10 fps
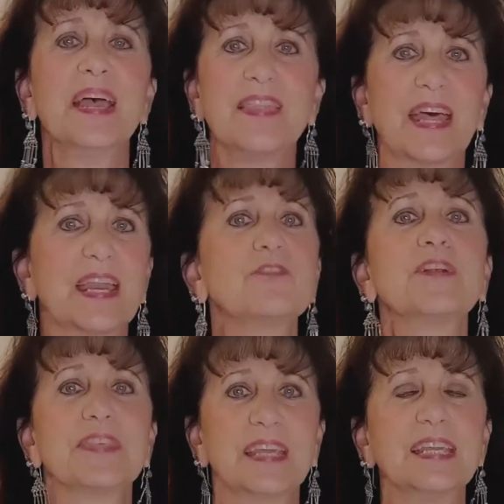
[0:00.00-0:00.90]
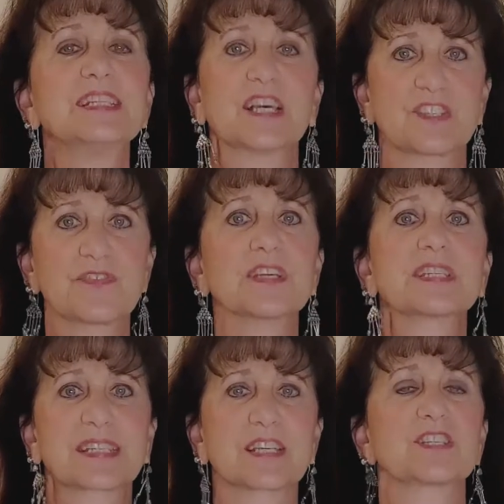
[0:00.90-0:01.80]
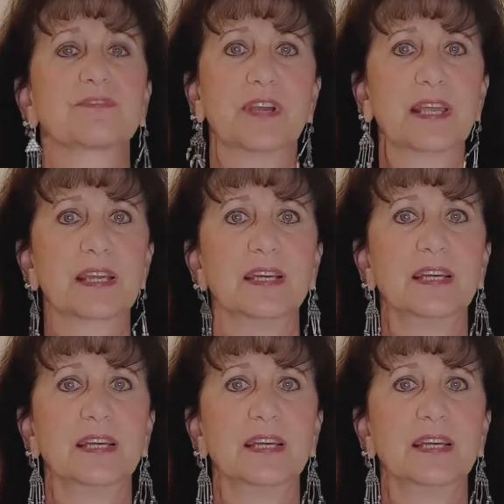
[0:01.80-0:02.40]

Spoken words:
that everything he does feels schizophrenic.